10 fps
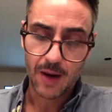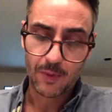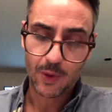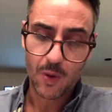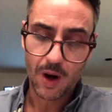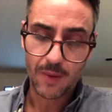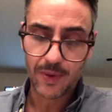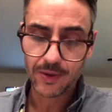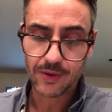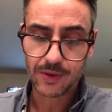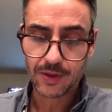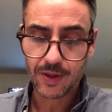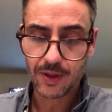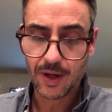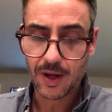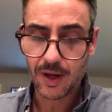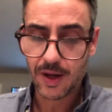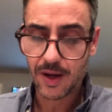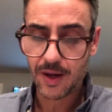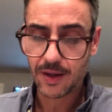requirements
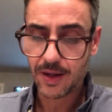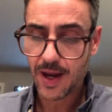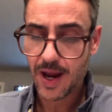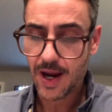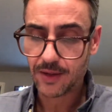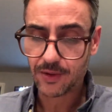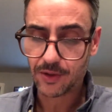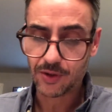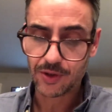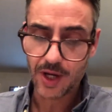uh, such as